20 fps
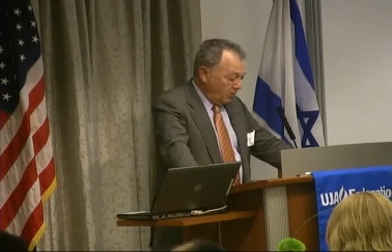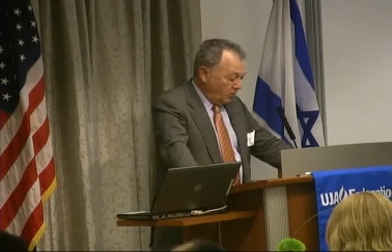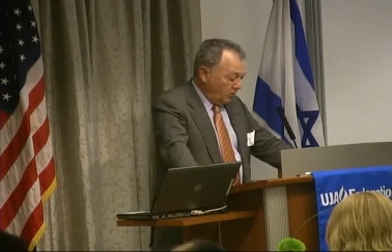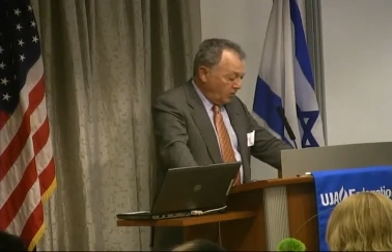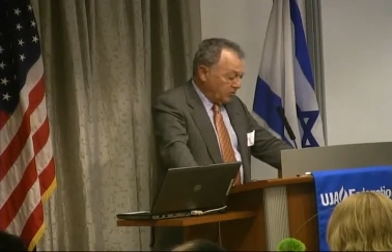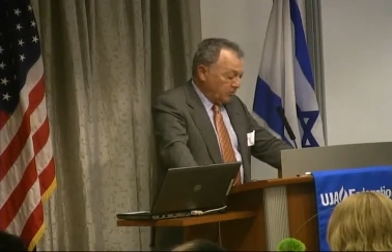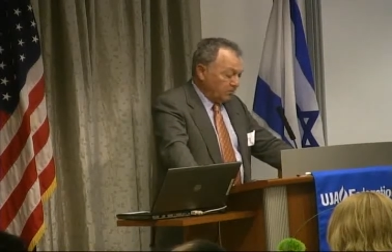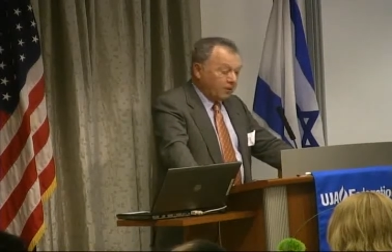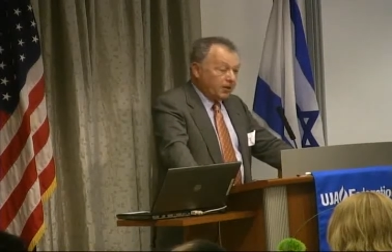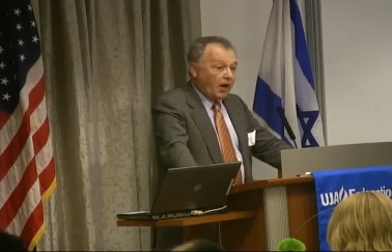
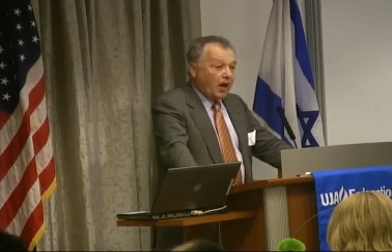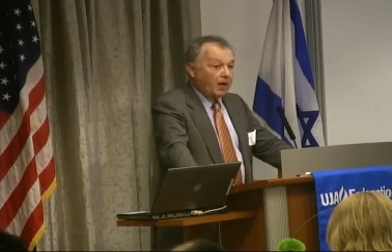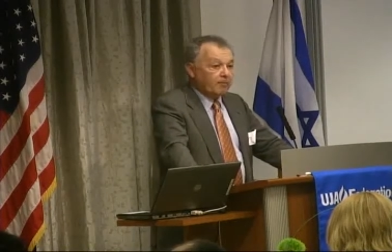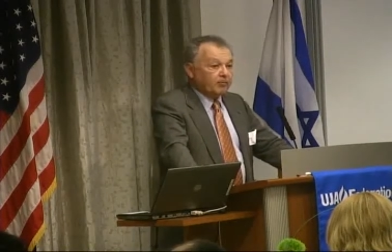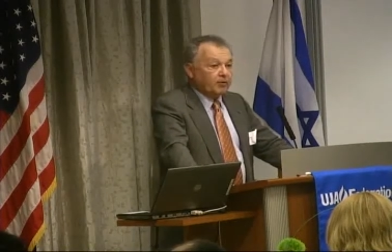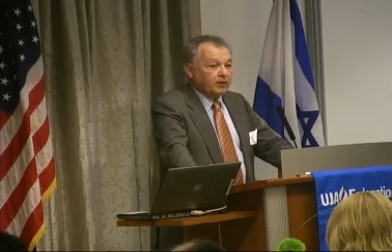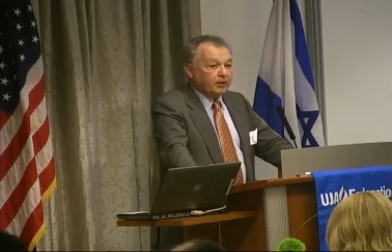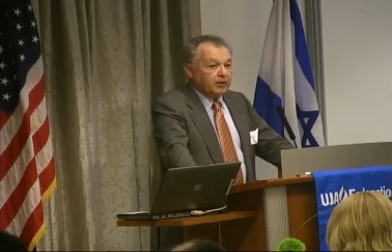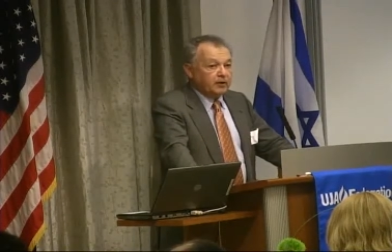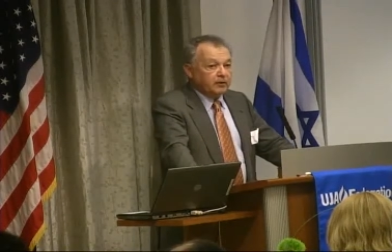was a
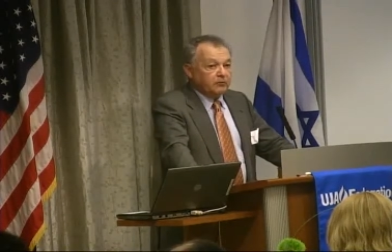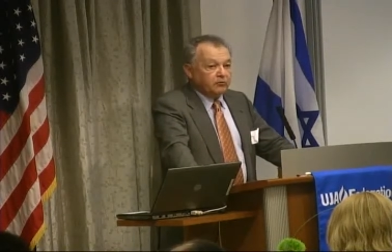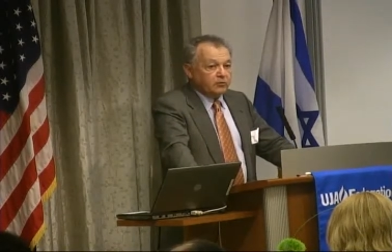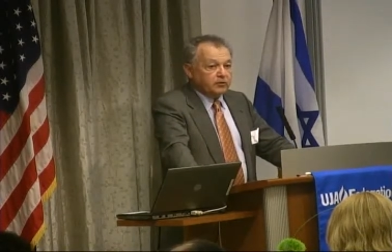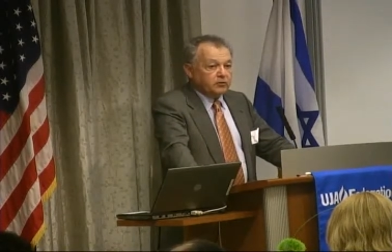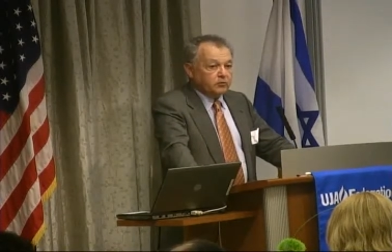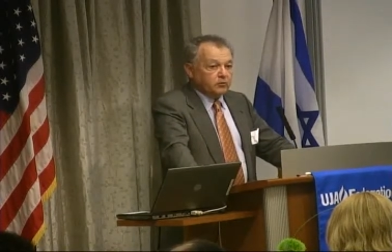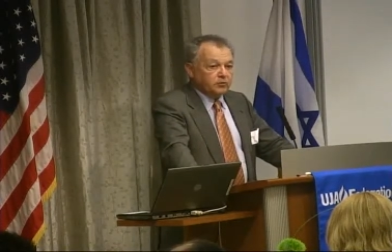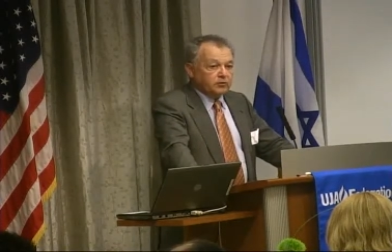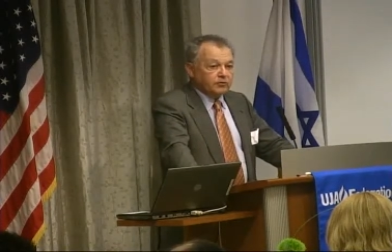monopoly,
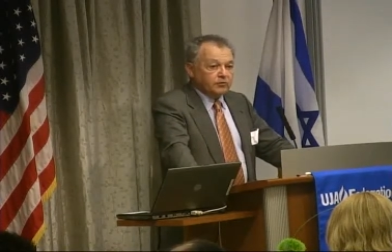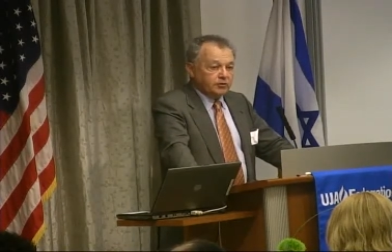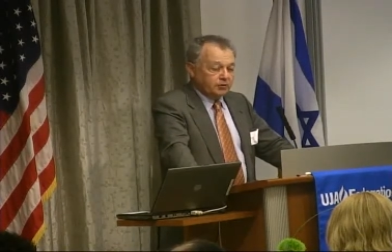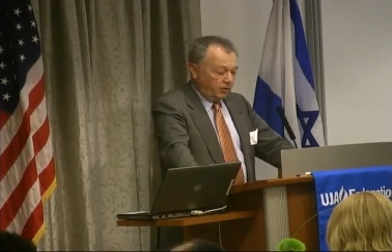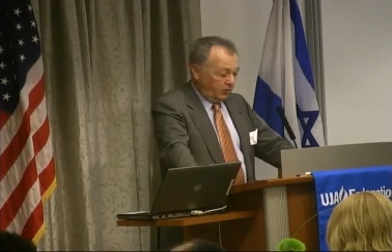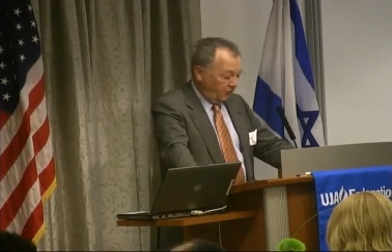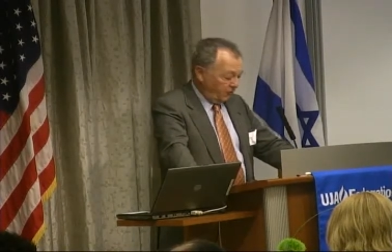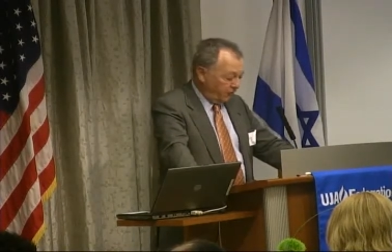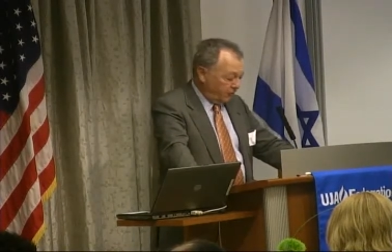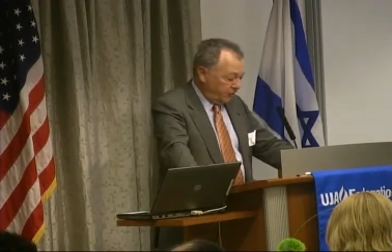which was
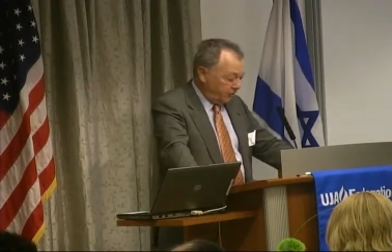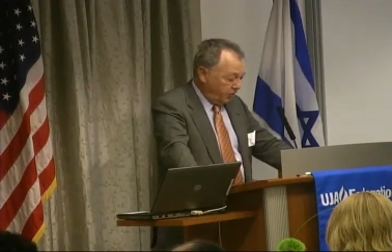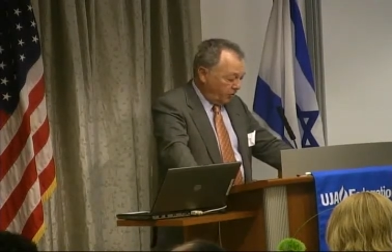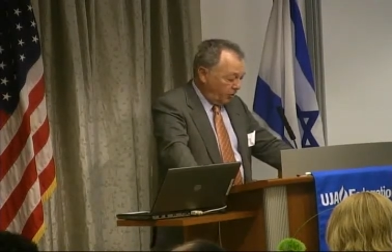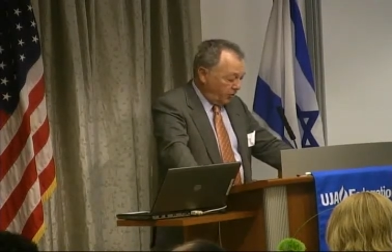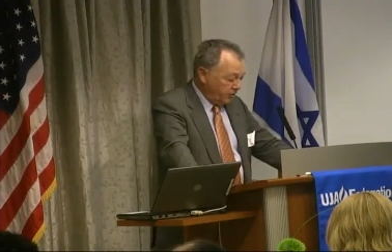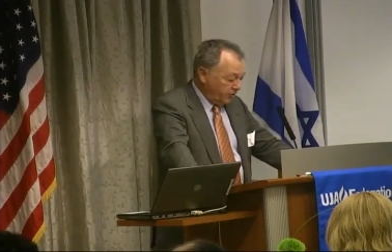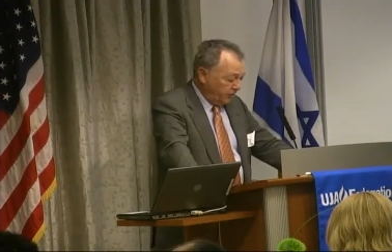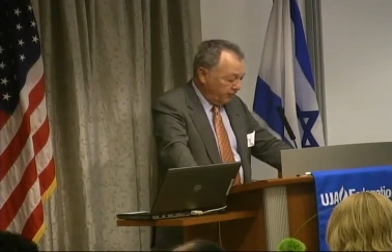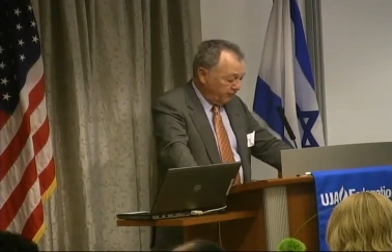
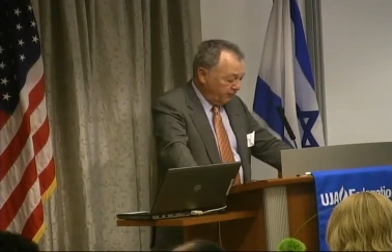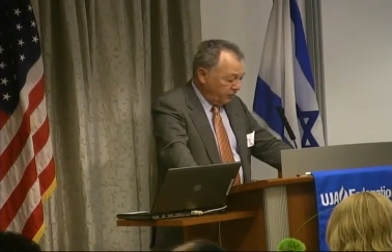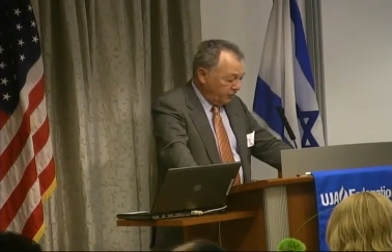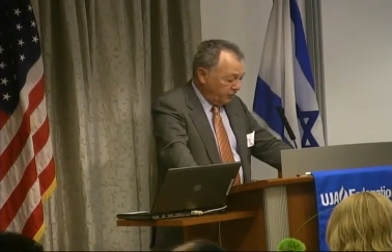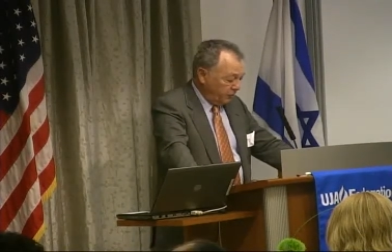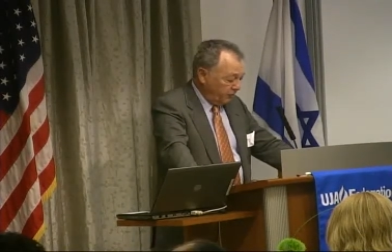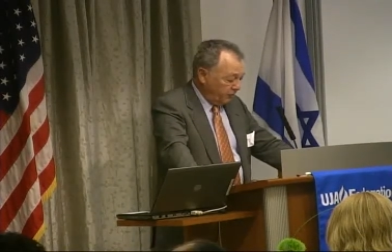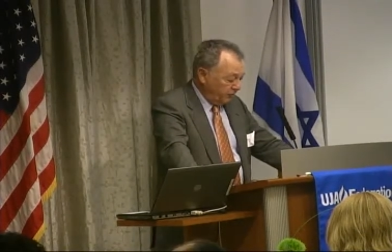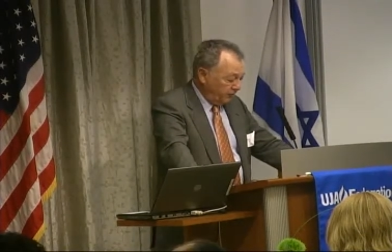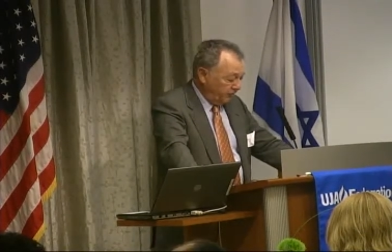overcharging for
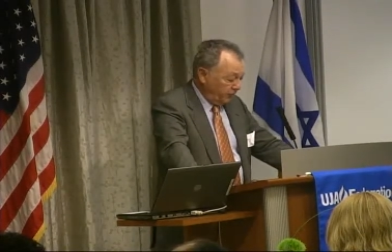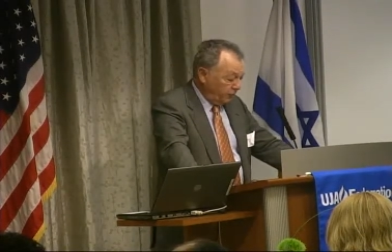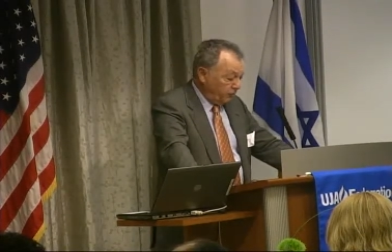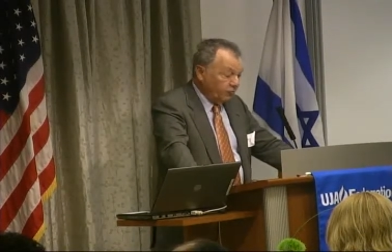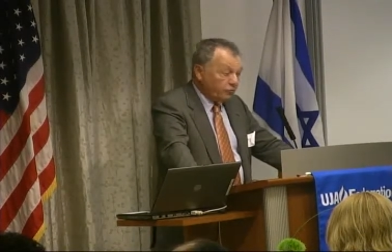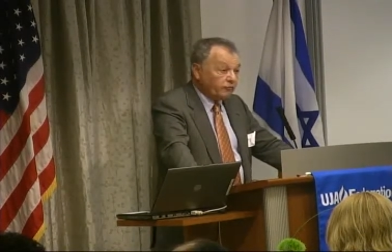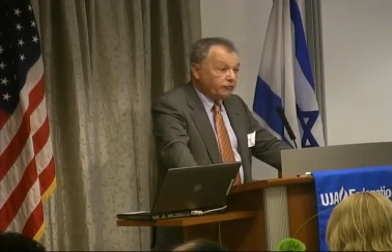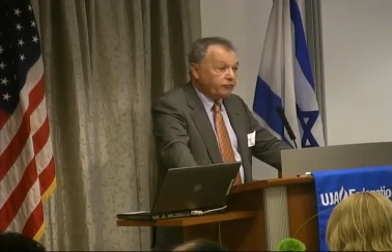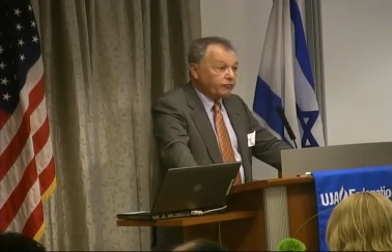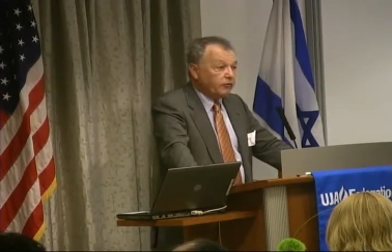Jewish
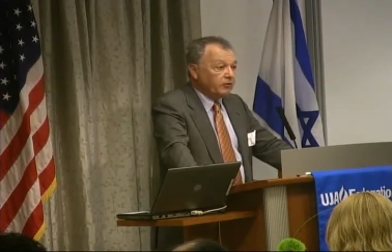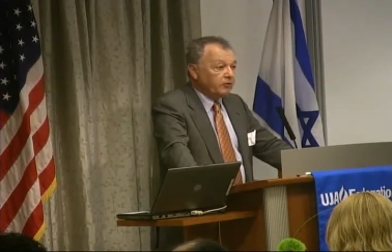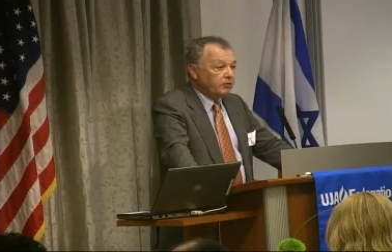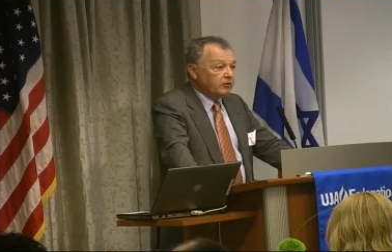funerals.